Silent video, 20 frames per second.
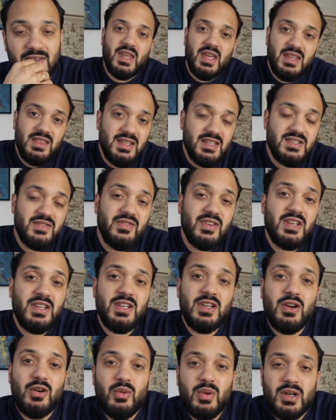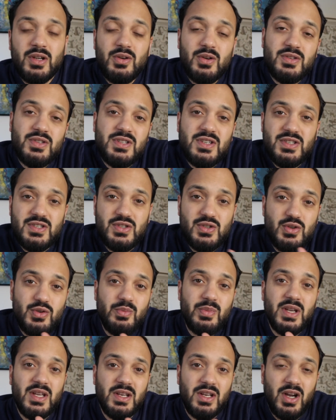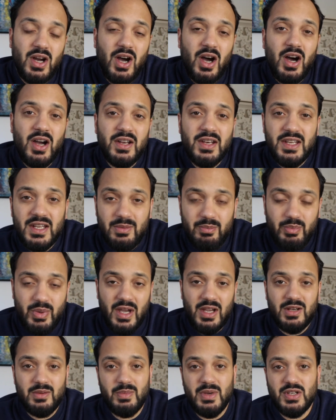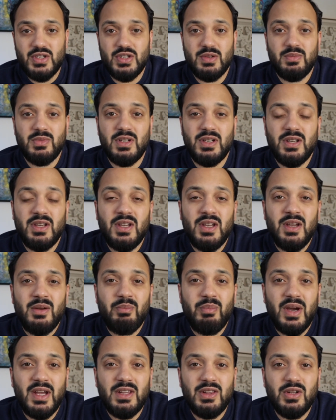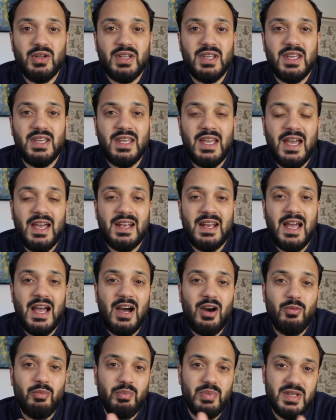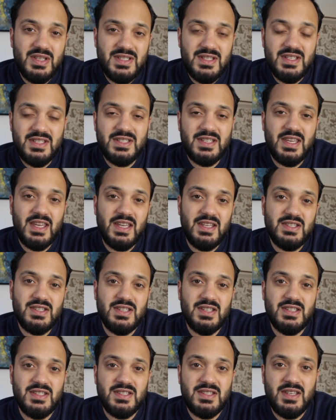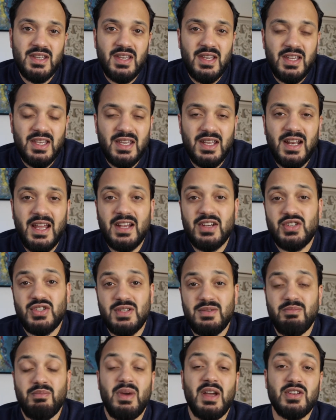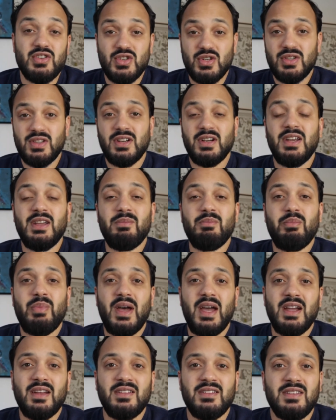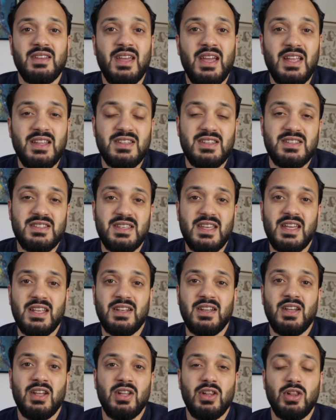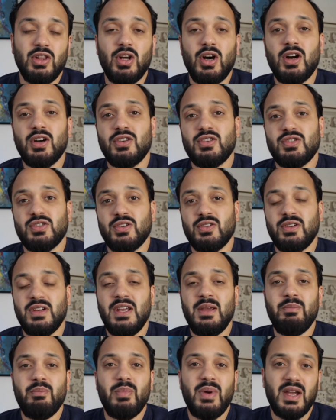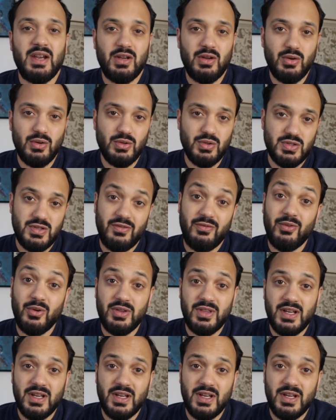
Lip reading: In this video, we're going to zoom in on impact measurement by looking at how business cases can actually measure their impact and set long-term impact goals for